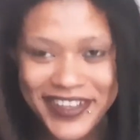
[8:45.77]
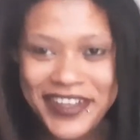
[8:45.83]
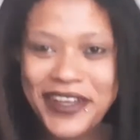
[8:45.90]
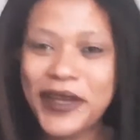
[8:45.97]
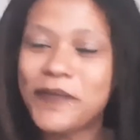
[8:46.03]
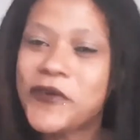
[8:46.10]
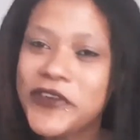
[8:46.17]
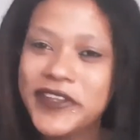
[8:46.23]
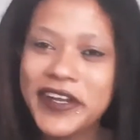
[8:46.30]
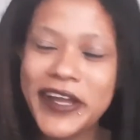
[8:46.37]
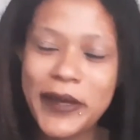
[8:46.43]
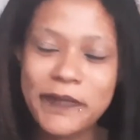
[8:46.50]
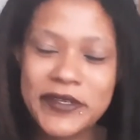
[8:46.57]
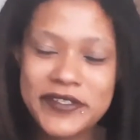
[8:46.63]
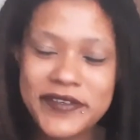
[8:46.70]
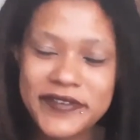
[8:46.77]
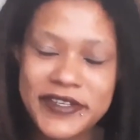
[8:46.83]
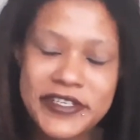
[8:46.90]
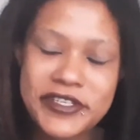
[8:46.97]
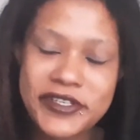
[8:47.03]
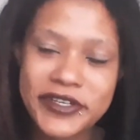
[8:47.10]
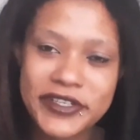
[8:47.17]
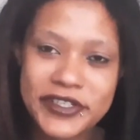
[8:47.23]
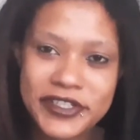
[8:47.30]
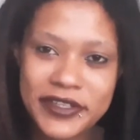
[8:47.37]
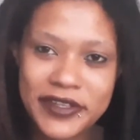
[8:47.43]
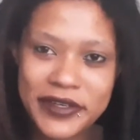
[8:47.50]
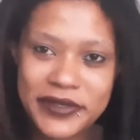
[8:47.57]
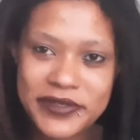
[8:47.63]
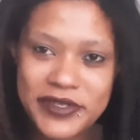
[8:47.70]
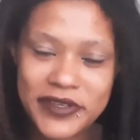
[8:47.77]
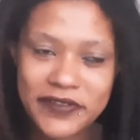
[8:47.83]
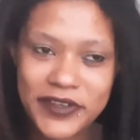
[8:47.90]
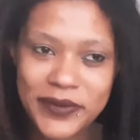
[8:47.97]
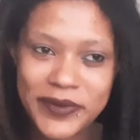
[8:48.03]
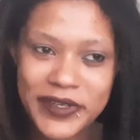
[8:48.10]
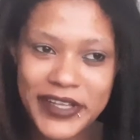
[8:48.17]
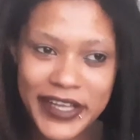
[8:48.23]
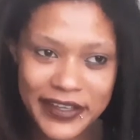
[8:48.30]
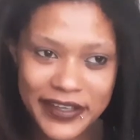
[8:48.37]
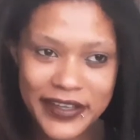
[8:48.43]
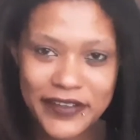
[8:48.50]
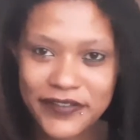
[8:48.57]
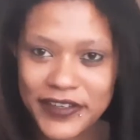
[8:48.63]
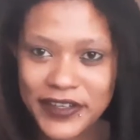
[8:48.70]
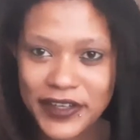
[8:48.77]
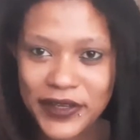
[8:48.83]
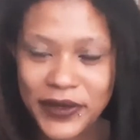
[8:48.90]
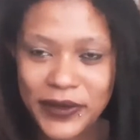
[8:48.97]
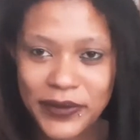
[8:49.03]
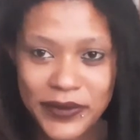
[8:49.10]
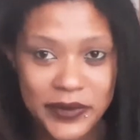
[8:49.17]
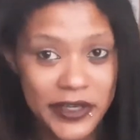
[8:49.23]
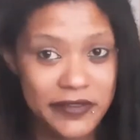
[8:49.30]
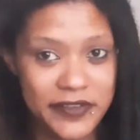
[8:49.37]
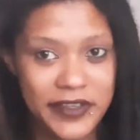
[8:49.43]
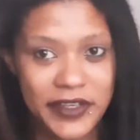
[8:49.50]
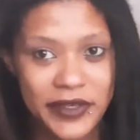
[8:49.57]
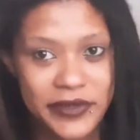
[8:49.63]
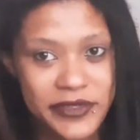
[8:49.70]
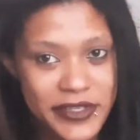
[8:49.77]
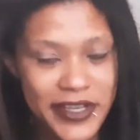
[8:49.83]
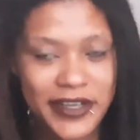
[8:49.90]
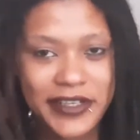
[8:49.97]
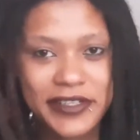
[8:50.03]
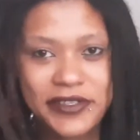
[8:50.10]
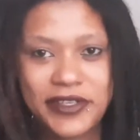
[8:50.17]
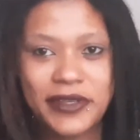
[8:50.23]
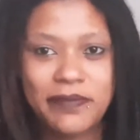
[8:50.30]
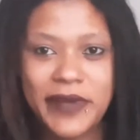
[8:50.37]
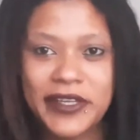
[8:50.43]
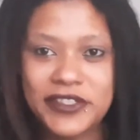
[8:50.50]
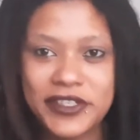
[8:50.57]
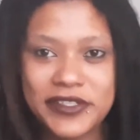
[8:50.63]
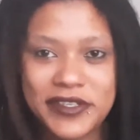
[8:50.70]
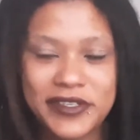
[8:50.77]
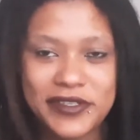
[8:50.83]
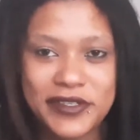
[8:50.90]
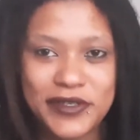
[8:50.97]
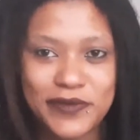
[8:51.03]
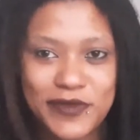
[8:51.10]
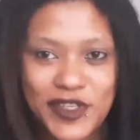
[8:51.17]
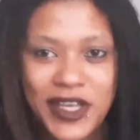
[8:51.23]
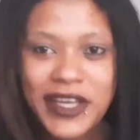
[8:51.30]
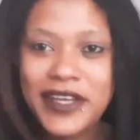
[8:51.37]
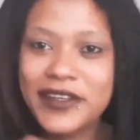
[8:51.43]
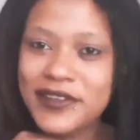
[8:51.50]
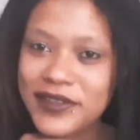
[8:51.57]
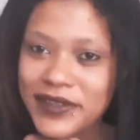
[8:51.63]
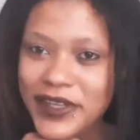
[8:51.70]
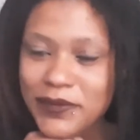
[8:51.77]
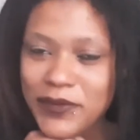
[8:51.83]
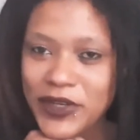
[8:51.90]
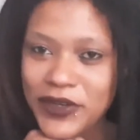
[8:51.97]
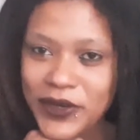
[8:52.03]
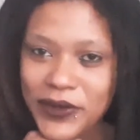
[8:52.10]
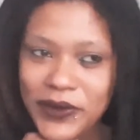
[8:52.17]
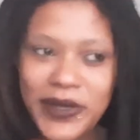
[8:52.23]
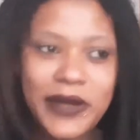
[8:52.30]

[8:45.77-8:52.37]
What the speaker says: I'm more than happy to research it though, so if you would like a video or a video series on magic systems, do let me know.